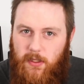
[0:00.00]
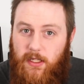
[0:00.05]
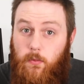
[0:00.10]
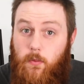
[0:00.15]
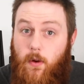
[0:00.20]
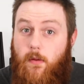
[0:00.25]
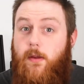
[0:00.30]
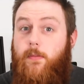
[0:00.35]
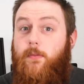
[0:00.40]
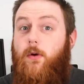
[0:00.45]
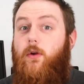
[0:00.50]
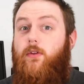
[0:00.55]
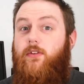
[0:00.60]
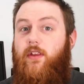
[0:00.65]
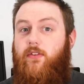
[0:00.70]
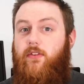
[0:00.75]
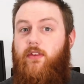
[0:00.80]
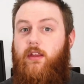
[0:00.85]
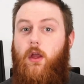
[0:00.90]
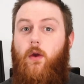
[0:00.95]
Week where we
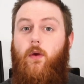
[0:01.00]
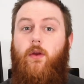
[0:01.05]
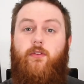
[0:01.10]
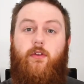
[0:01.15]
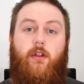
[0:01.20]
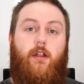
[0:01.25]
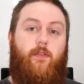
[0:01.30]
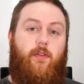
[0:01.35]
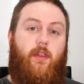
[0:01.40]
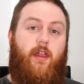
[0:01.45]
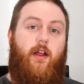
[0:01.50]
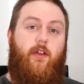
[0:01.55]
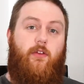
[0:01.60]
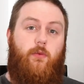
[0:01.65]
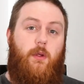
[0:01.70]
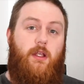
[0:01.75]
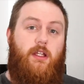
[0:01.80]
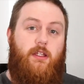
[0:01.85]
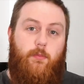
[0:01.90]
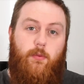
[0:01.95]
process the goings on of the
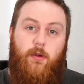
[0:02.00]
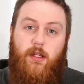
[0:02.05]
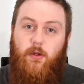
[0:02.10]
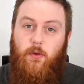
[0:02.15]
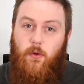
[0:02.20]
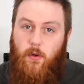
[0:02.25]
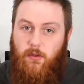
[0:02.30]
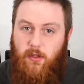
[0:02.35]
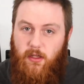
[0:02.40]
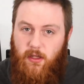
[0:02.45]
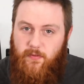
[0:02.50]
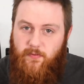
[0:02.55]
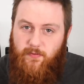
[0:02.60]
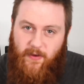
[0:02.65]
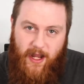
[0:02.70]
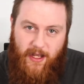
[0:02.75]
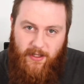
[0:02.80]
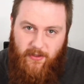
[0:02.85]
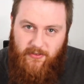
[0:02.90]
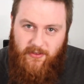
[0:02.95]
last week to bring you only the
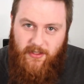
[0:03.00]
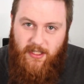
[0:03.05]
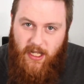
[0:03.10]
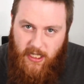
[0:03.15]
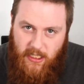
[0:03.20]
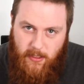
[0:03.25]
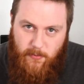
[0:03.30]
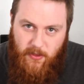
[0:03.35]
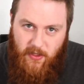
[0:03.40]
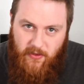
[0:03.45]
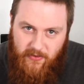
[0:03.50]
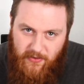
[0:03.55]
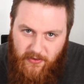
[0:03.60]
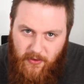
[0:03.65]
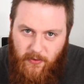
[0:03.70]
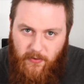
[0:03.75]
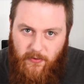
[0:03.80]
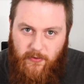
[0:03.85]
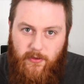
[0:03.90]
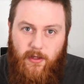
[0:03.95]
finest in AWS
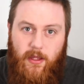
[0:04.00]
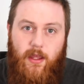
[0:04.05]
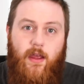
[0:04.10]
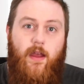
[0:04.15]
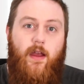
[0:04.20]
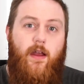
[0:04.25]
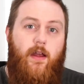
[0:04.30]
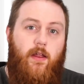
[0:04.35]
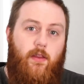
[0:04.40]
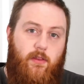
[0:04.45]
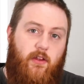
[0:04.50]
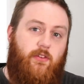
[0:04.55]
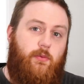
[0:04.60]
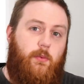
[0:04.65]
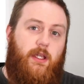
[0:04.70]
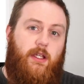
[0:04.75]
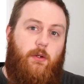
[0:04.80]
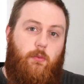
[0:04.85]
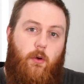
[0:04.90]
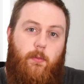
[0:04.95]
news. This
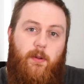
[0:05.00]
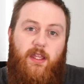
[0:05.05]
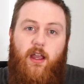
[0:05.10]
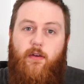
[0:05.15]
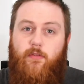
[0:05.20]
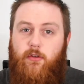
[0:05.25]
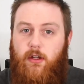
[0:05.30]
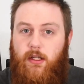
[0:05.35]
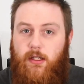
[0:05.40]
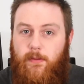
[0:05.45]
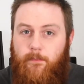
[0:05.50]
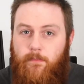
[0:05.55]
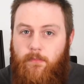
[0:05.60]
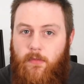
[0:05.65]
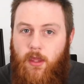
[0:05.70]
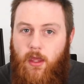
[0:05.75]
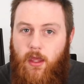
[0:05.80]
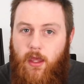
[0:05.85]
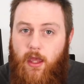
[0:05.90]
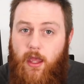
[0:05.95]
week we'll be covering
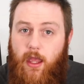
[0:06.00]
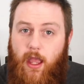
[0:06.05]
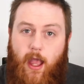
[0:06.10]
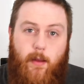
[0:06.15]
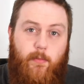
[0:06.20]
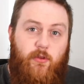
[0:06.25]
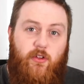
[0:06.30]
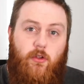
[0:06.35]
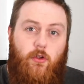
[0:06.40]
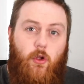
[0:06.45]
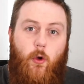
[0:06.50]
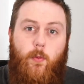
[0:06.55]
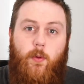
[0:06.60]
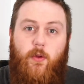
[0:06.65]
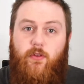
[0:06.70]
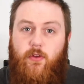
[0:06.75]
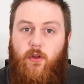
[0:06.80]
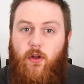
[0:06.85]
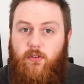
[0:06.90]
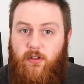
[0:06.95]
Amazon
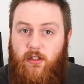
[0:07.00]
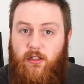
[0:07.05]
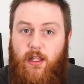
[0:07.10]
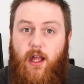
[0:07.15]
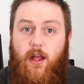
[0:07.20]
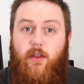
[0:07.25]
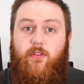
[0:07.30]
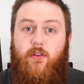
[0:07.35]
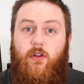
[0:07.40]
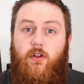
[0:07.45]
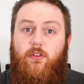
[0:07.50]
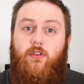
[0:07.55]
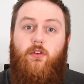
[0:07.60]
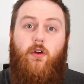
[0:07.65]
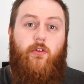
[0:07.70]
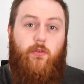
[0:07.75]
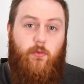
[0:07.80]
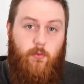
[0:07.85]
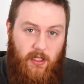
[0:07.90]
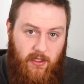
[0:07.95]
OpenSearch can now search
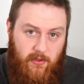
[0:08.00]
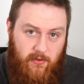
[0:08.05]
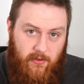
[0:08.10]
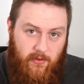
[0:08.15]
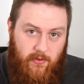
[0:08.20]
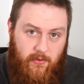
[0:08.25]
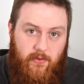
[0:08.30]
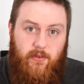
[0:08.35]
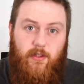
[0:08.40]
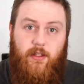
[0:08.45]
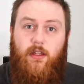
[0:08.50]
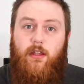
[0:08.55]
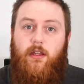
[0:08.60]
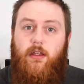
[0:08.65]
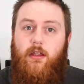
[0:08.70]
across regions.